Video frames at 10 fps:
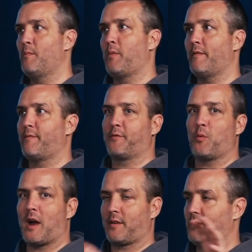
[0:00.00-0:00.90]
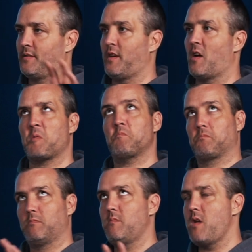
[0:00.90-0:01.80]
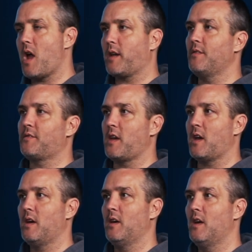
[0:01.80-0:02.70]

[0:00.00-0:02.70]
but to access CRM. Yeah, I can see it.